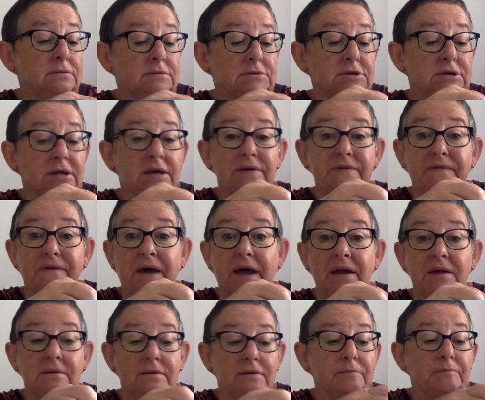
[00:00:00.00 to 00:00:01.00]
So
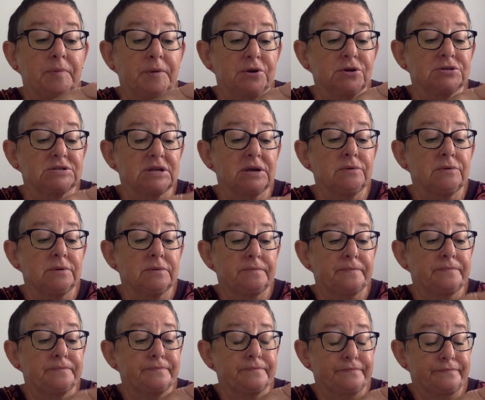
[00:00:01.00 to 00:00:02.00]
because they were
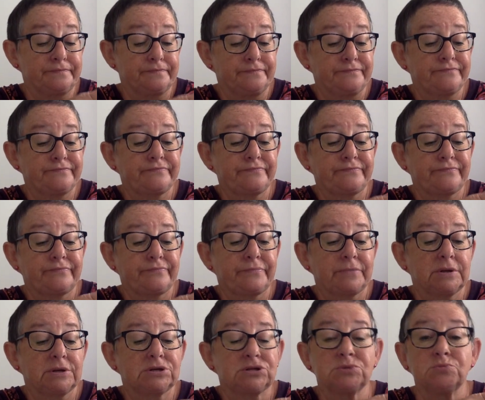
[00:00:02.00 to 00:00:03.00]

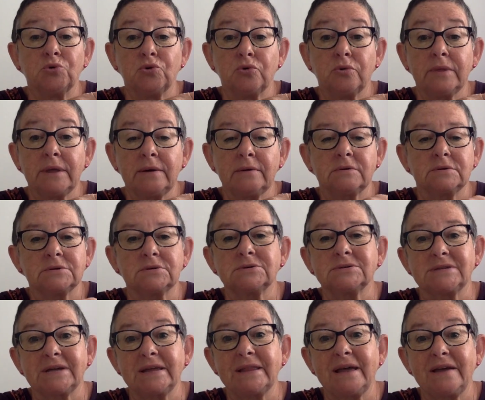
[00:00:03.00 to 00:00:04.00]
small, I'm going to
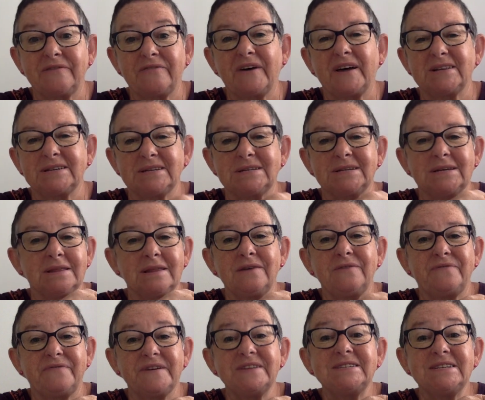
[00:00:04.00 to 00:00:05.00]
say they fatted it, they
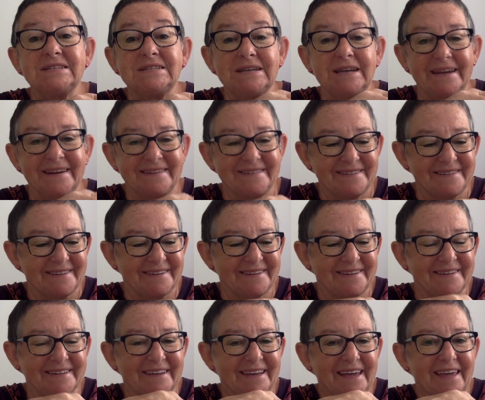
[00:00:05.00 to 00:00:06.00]
fitted in.
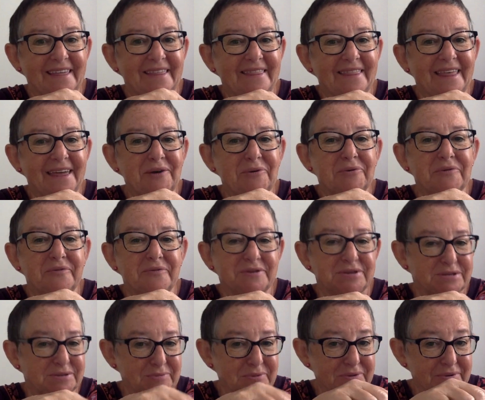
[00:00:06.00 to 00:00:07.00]
They were
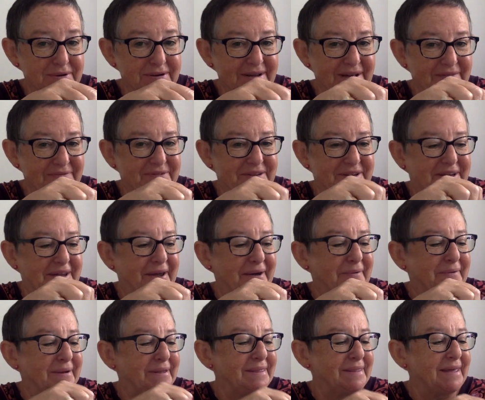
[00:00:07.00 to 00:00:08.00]
small enough to
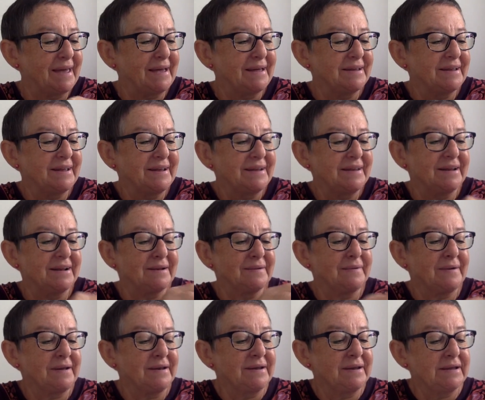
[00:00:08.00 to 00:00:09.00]
go in that little
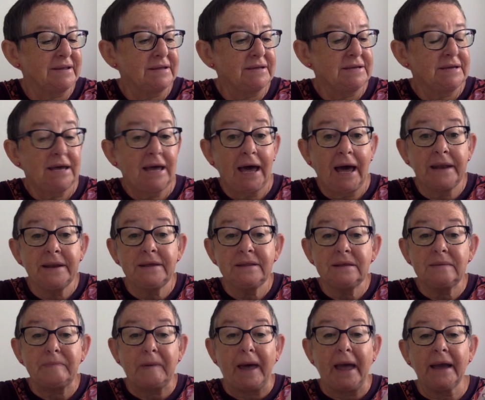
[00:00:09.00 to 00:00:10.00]
one. And in
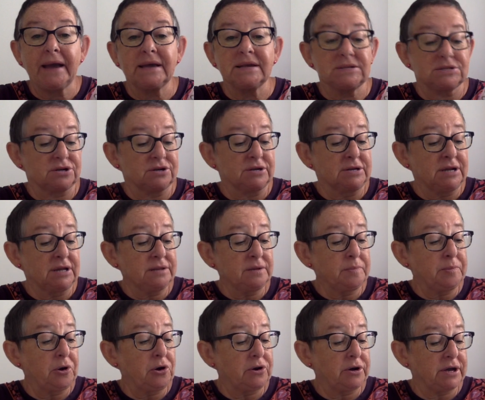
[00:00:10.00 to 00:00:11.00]
the back, it's got another
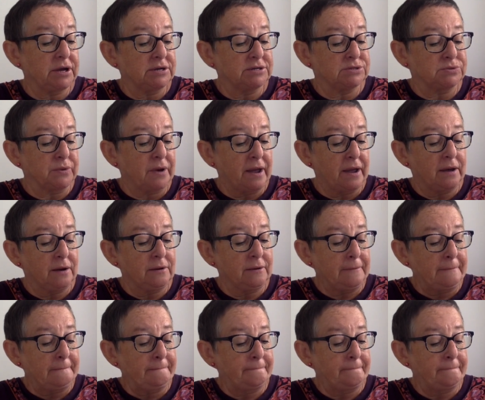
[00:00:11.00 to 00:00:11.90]
pocket as well.